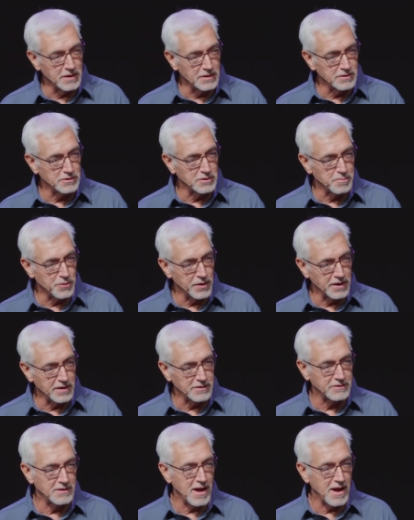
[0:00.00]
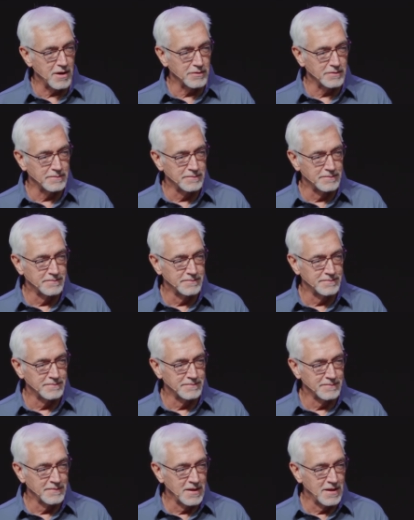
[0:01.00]
us to break us down.
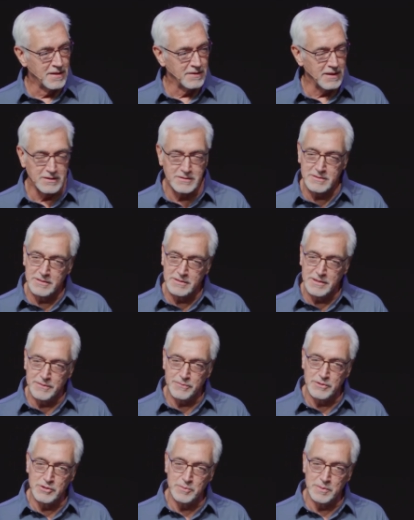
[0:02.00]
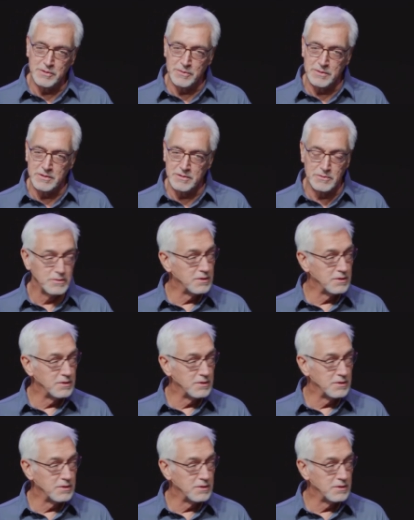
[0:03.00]
That's the difference between the two